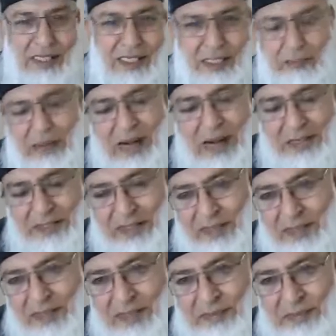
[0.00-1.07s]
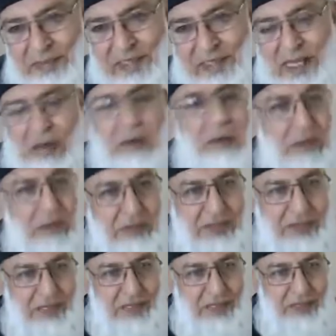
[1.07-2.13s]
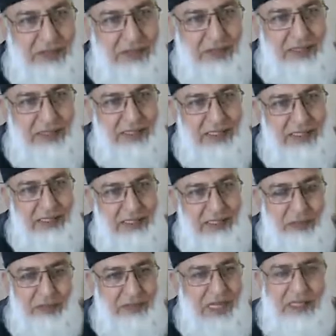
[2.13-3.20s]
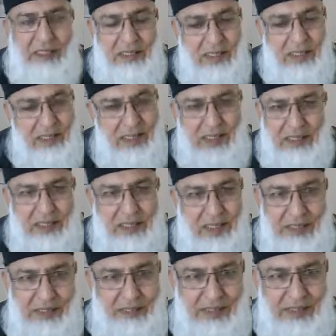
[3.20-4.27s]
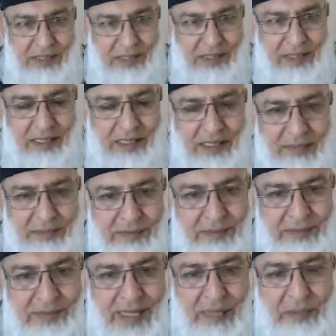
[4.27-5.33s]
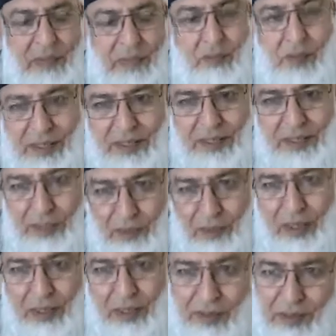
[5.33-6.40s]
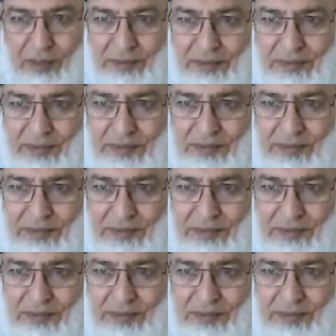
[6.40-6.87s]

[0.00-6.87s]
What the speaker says: inspectors, they are honestly doing their job. That's not our concern. I mean, what is going on?